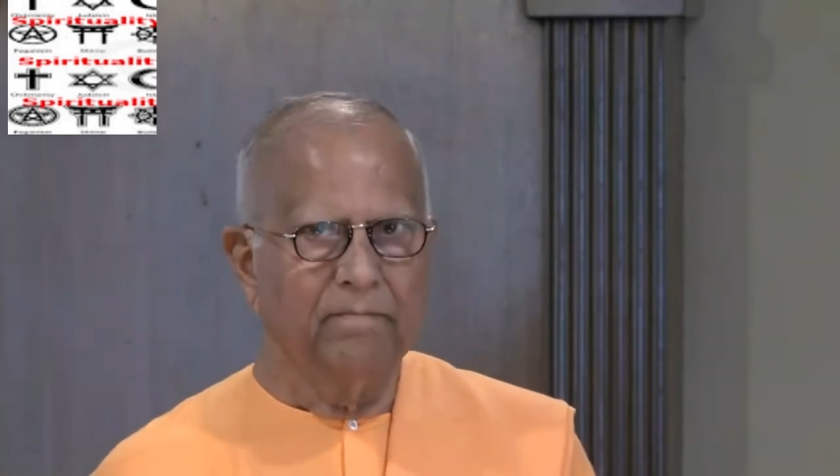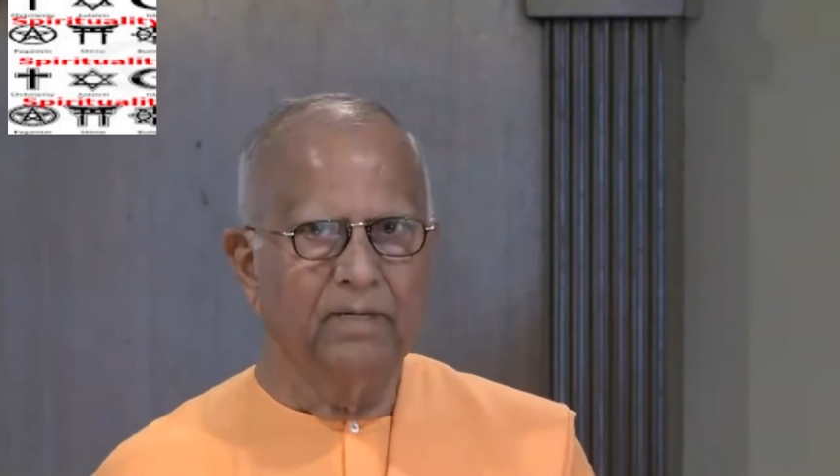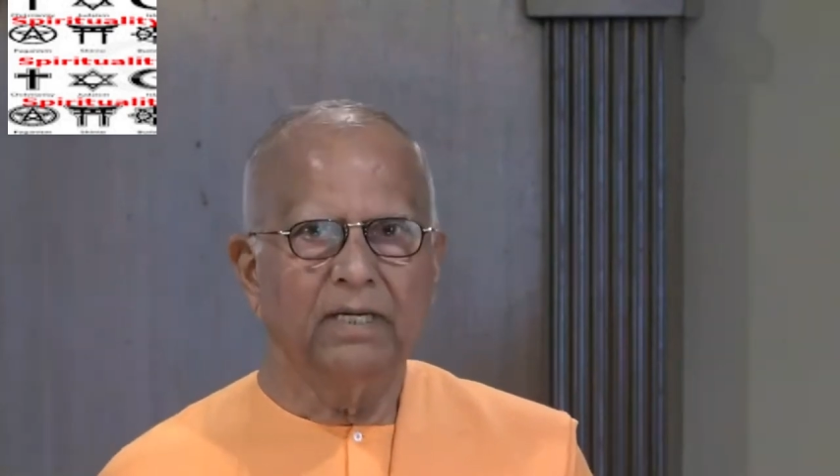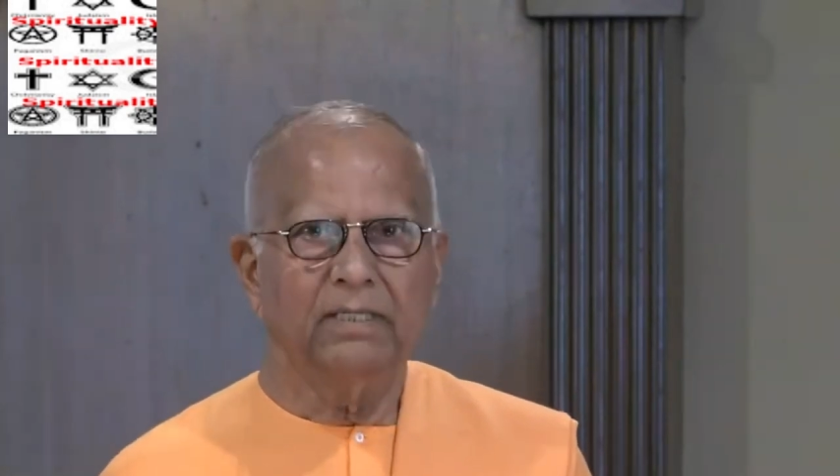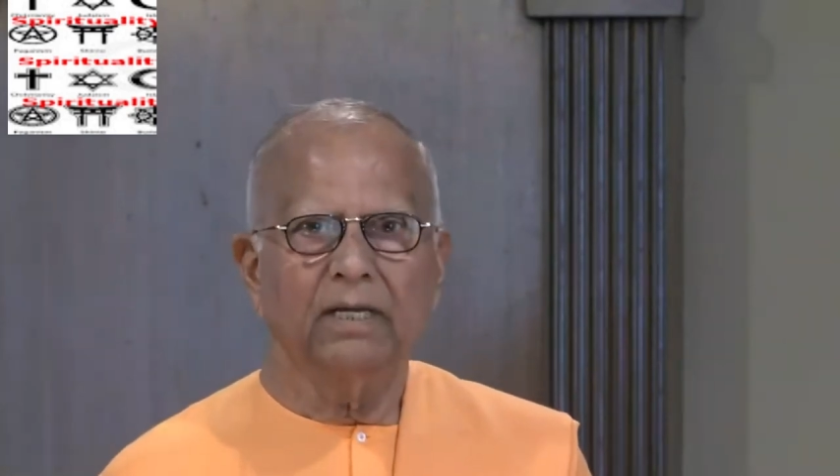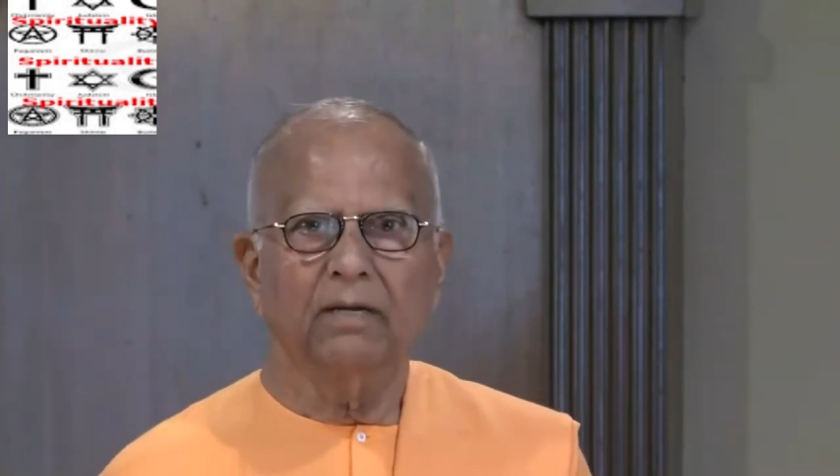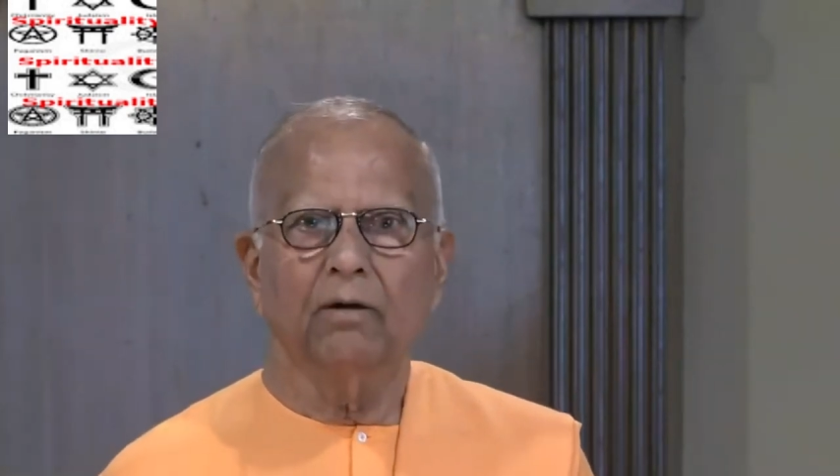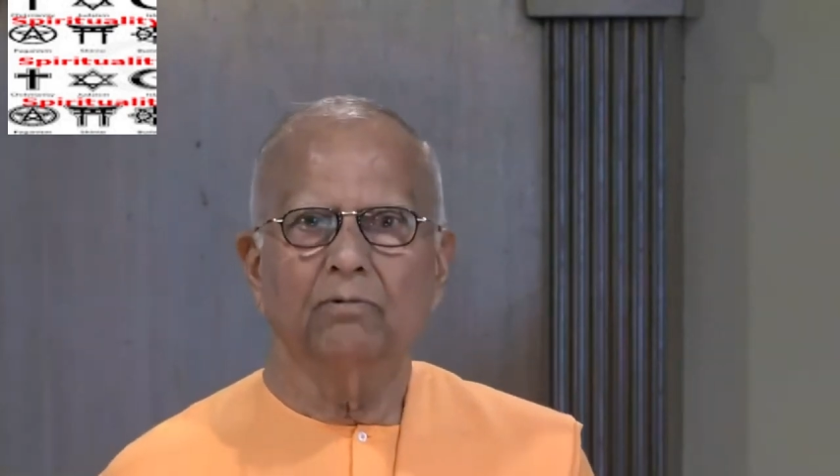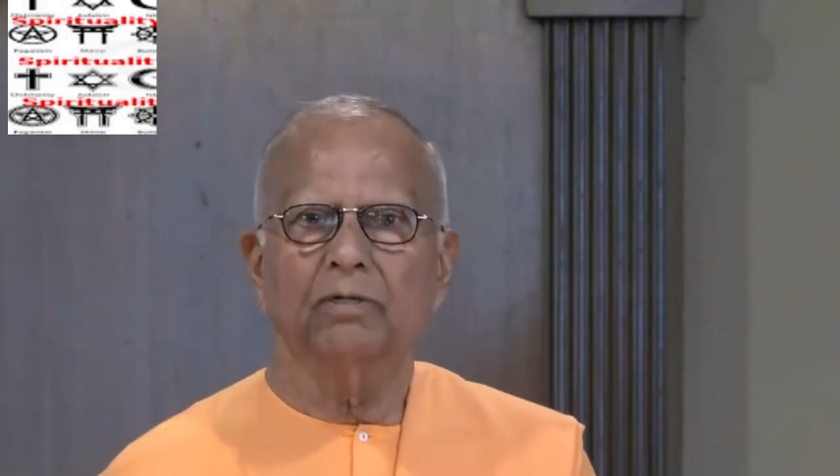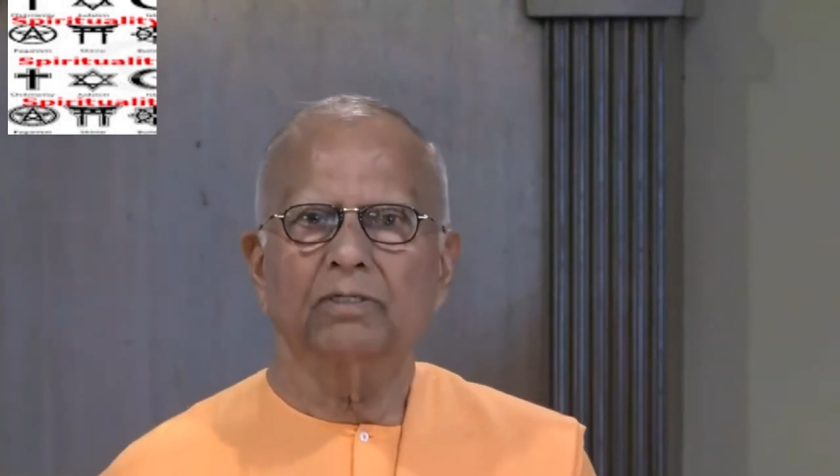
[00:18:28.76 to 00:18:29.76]
his
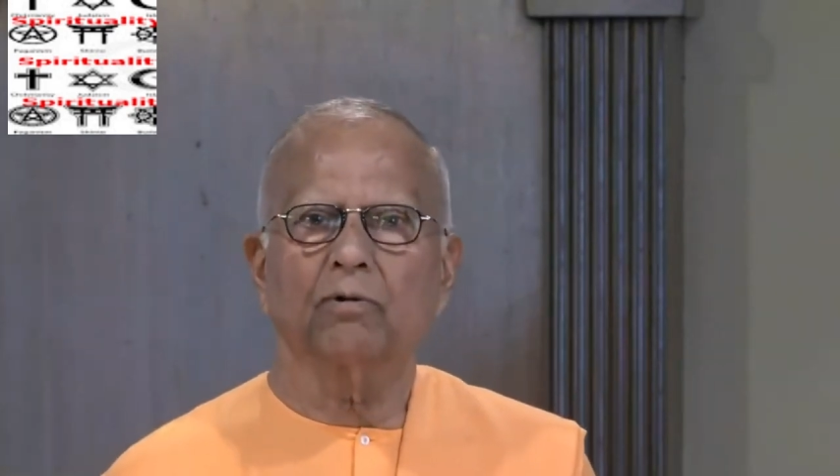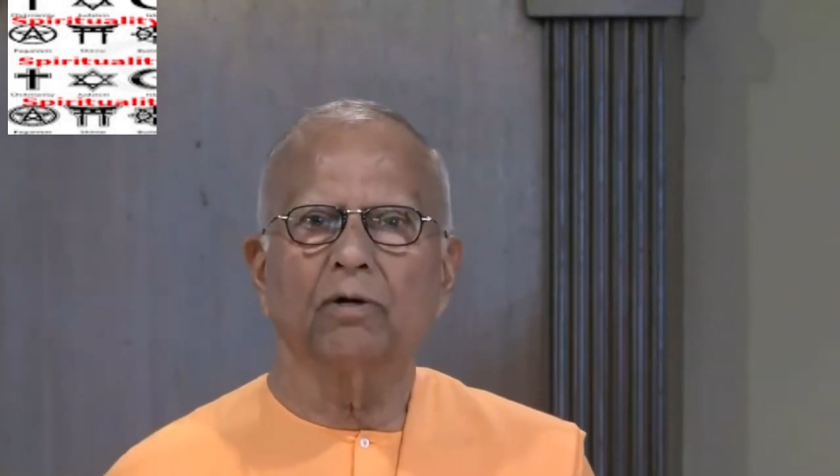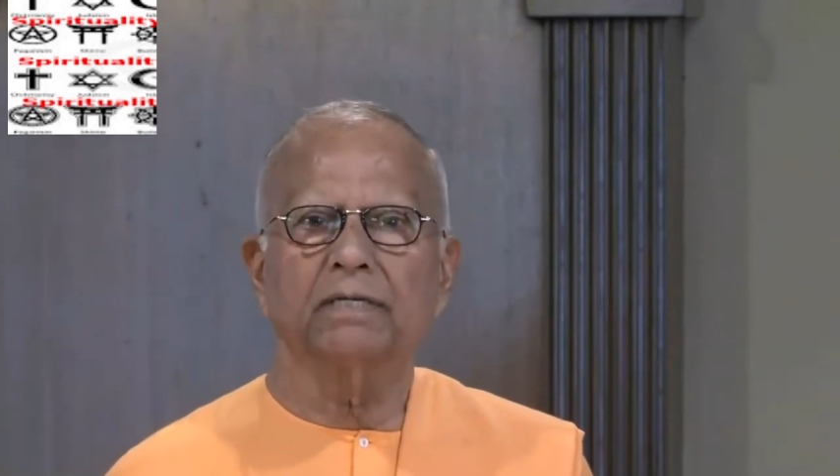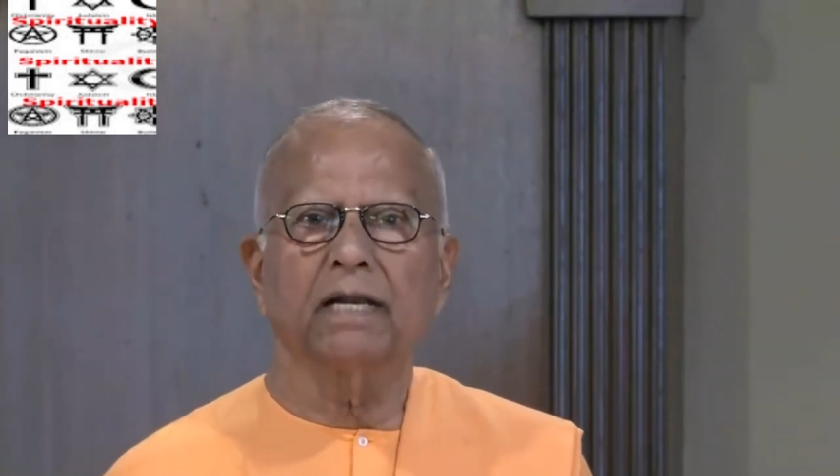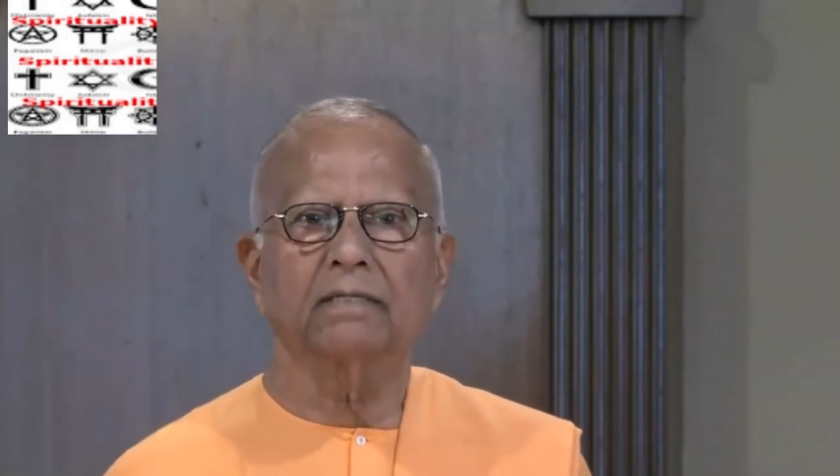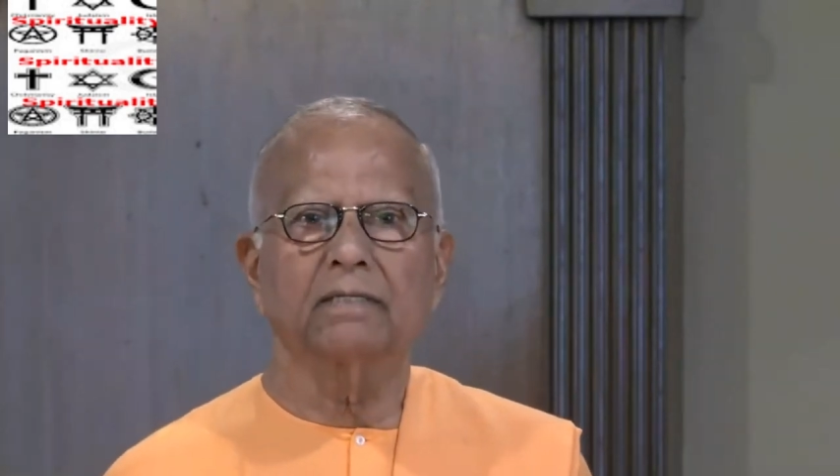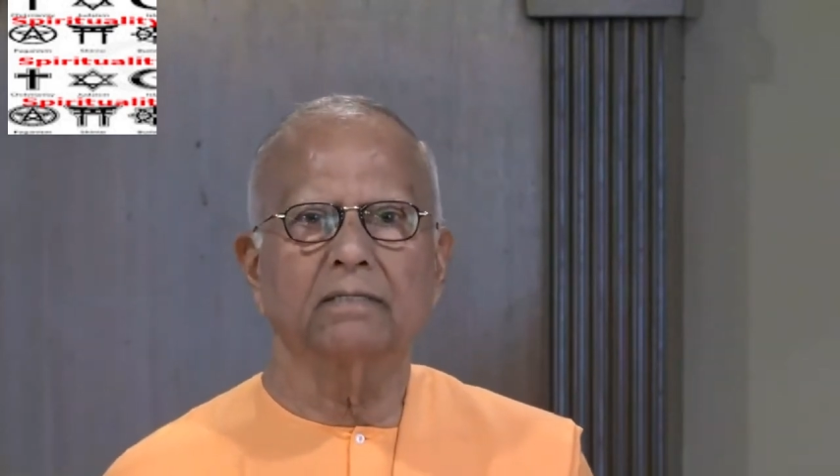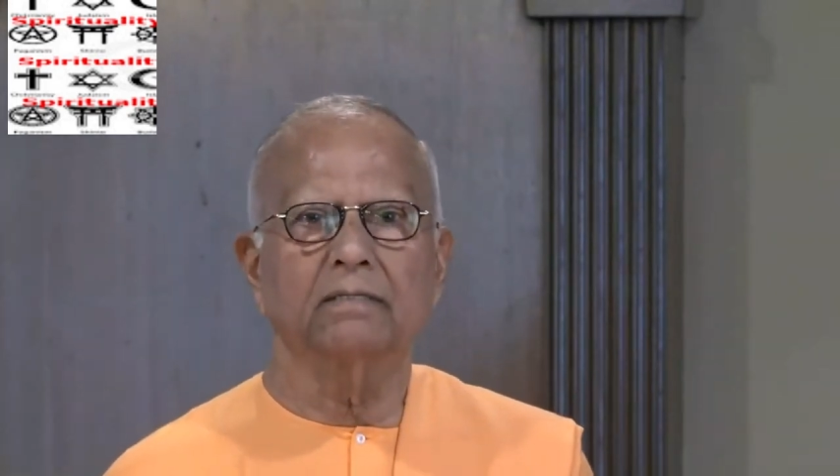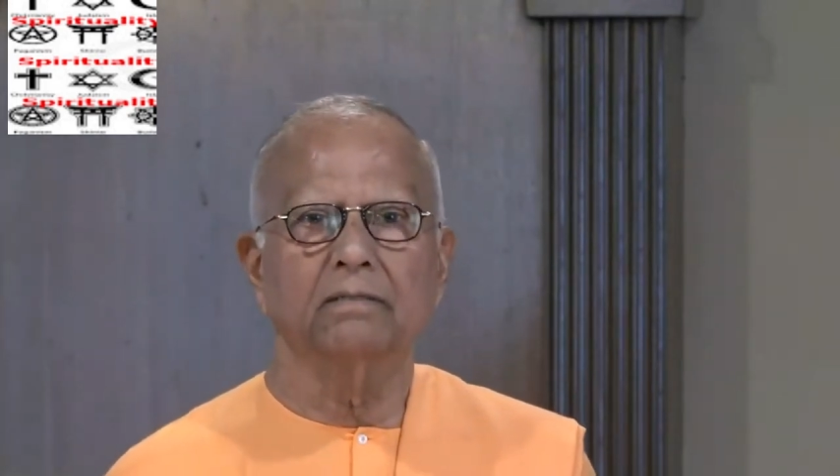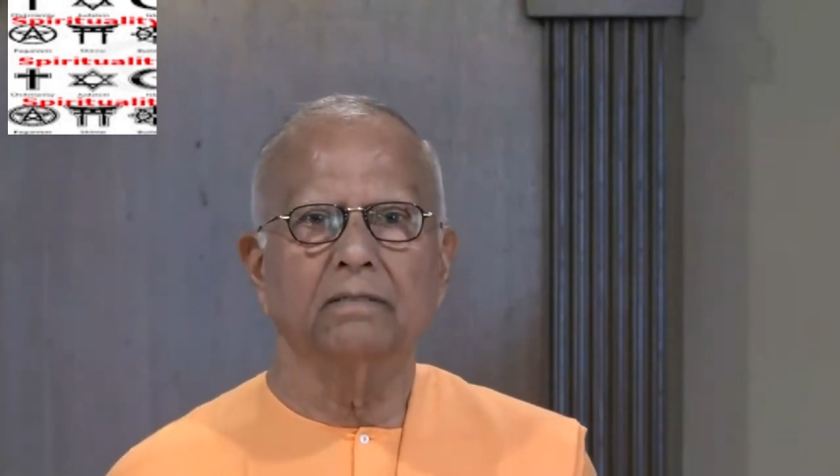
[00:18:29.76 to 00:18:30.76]
ego was contracted.